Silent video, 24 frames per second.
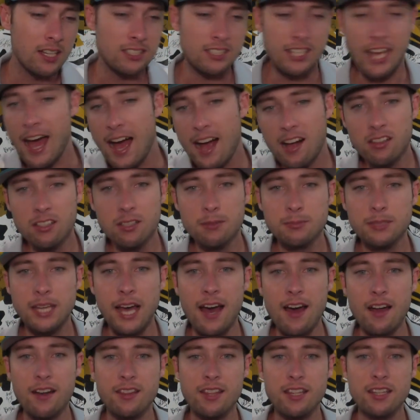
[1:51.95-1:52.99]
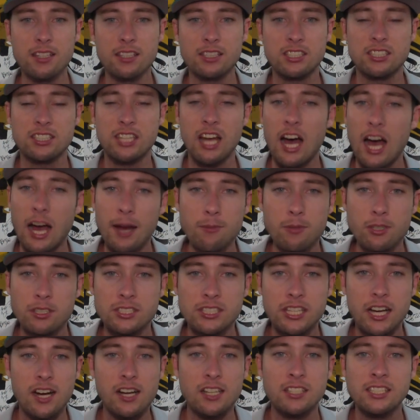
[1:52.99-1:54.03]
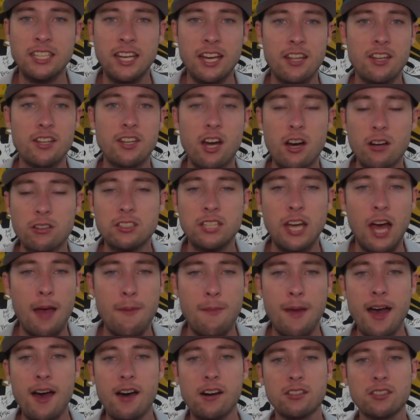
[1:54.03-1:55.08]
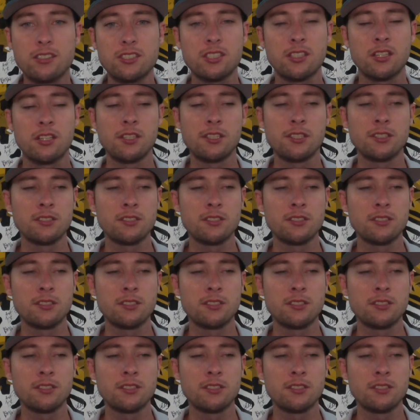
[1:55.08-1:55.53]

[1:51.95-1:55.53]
tackle them down, and then this time runs out because they had no timeouts.